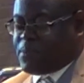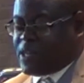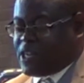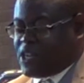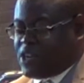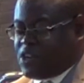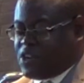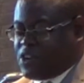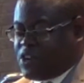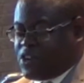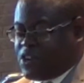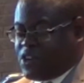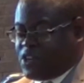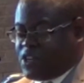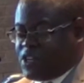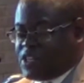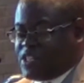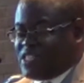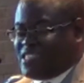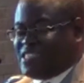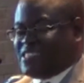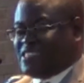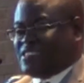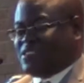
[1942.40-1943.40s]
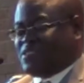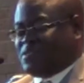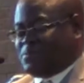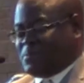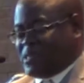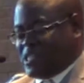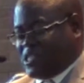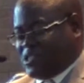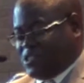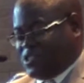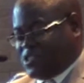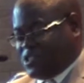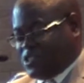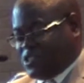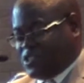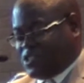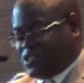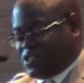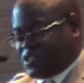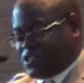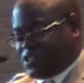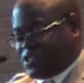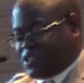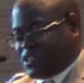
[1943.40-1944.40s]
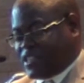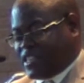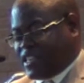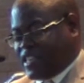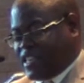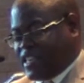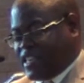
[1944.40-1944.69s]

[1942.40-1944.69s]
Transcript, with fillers: by God or by Jesus.